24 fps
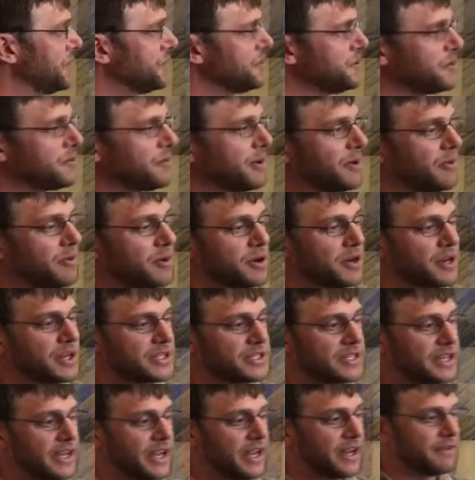I do with my
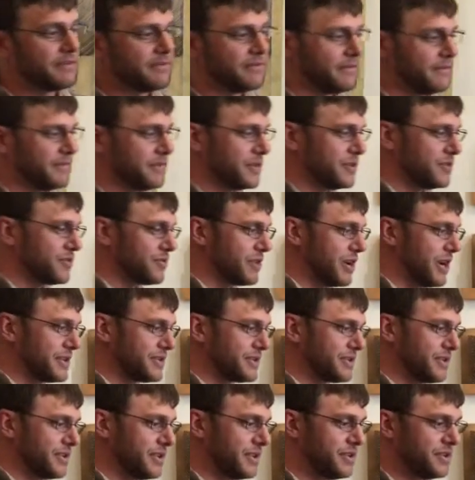work is I kind of
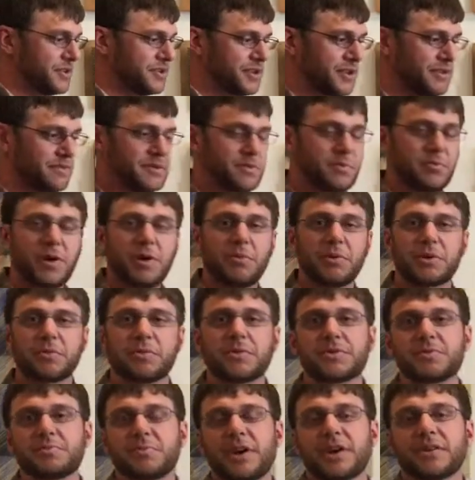address the shift in public
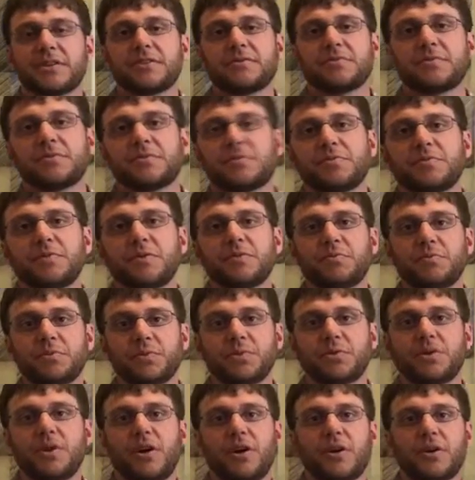perspective of
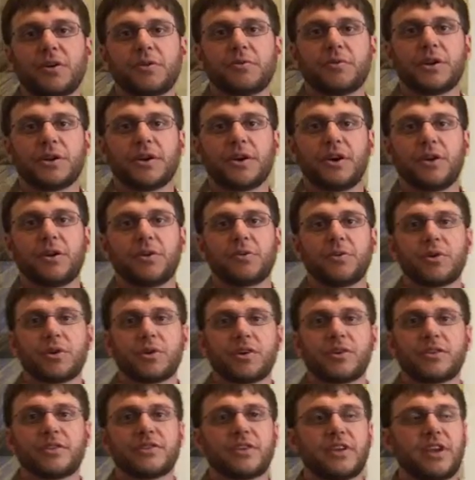blue collar and white collar
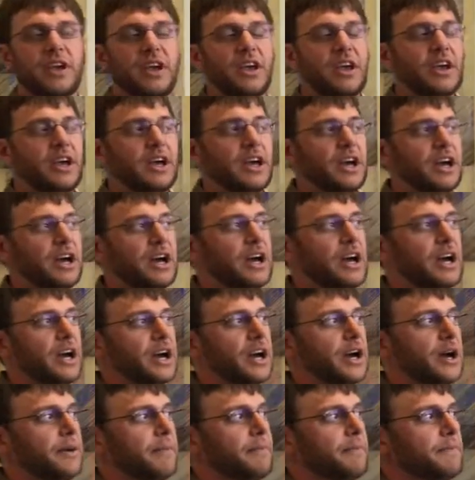workers.
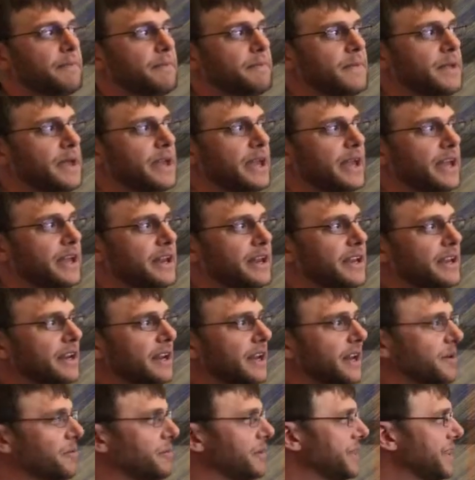And
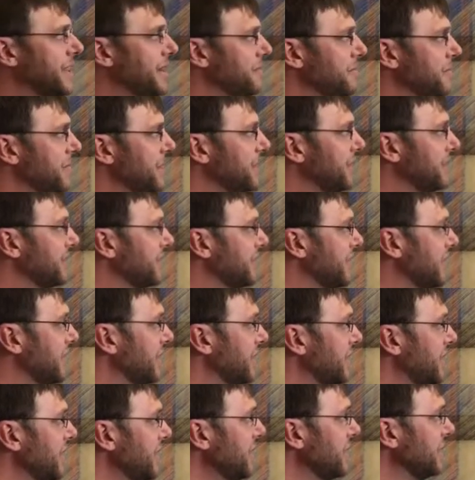kind of what that means. And
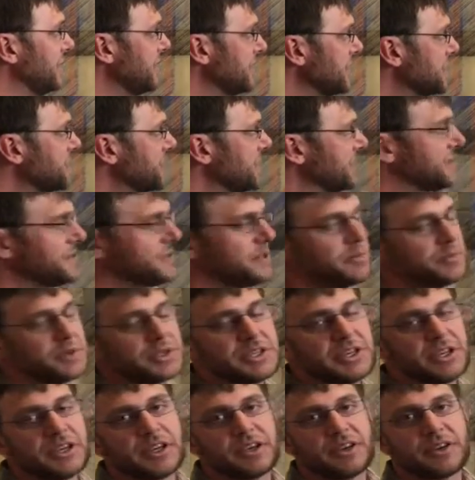in these pieces in
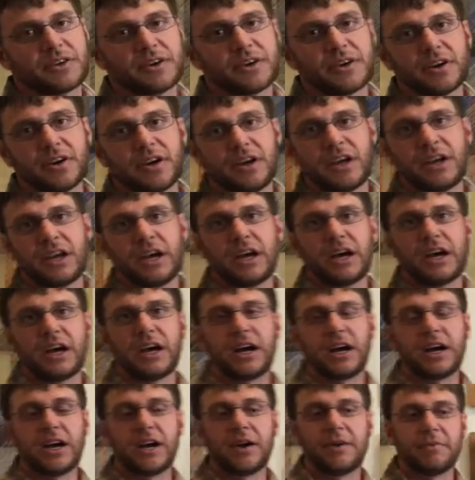particular,
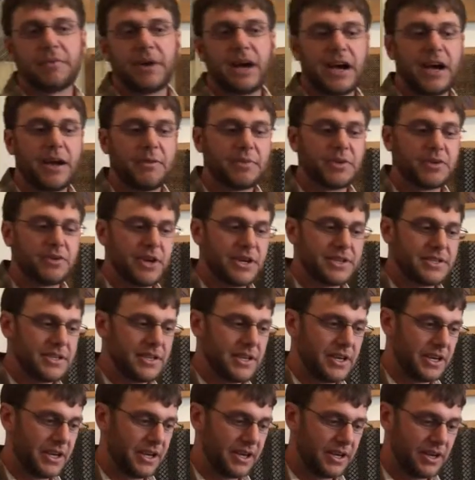I'm
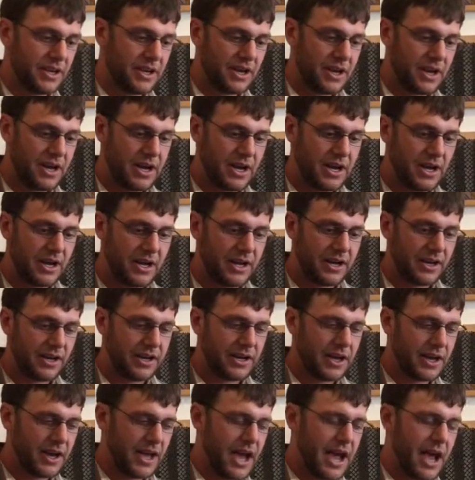addressing
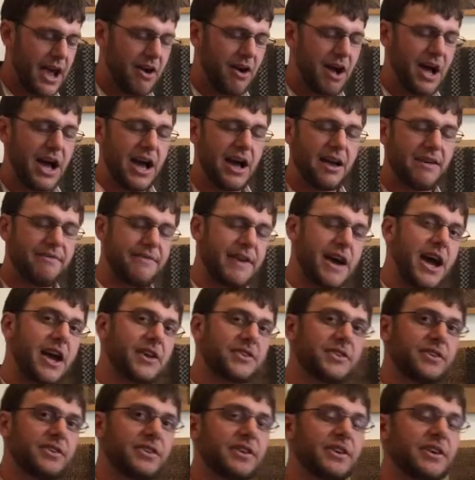kind of how high
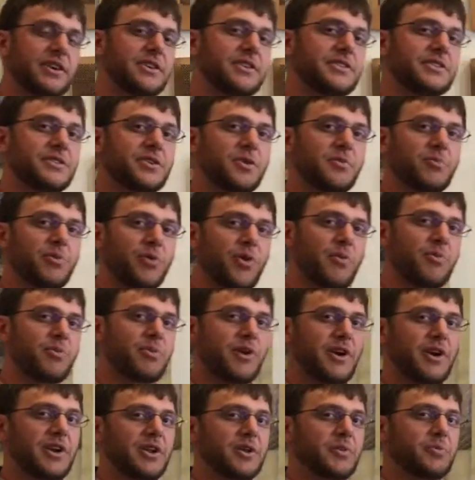fashion has
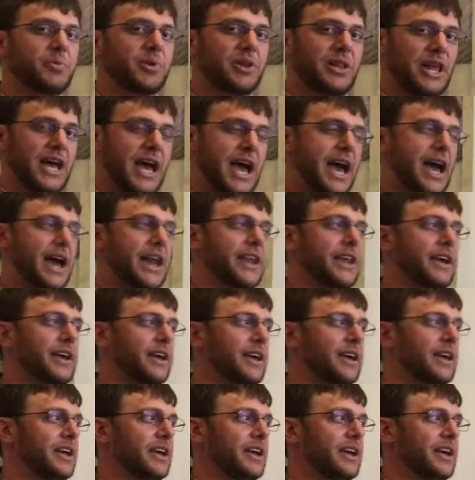appropriated plaid